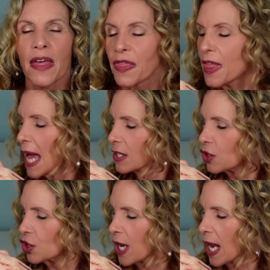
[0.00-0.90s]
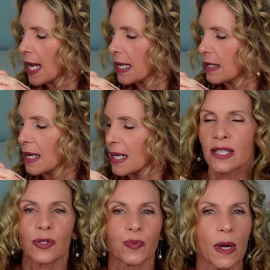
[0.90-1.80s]
That shade
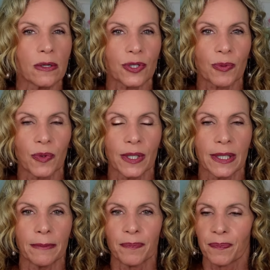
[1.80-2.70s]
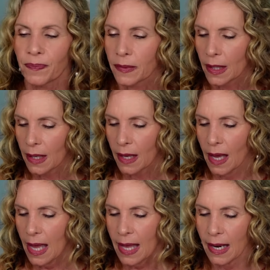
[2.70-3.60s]
is Rosewood.
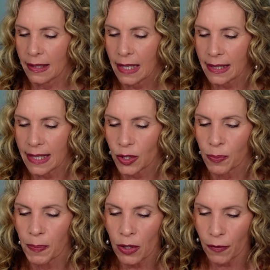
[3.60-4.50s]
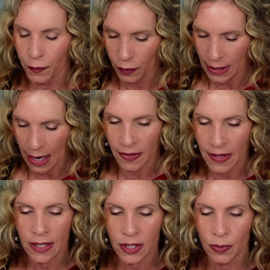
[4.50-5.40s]
And I think that's beautiful. Now,
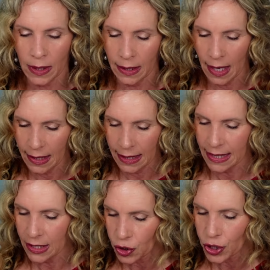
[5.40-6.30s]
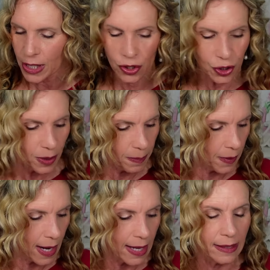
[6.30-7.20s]
this one I think is
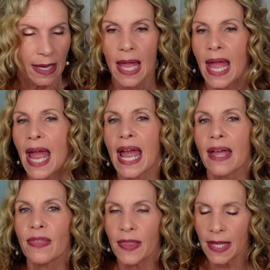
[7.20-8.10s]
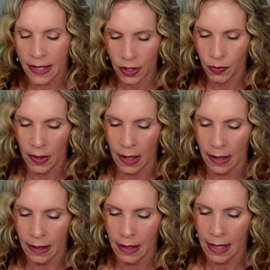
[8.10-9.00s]
gingerbread, and this
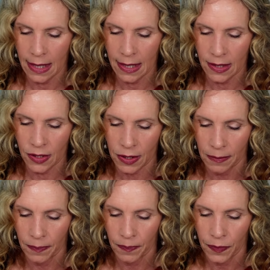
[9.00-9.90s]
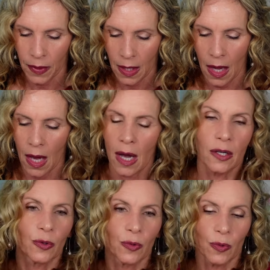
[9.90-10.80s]
one is a
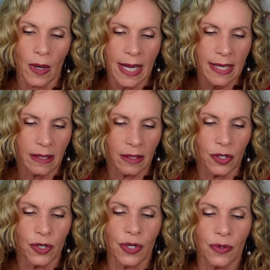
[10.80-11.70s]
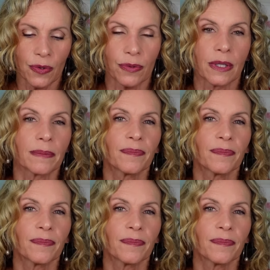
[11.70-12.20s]
great nude.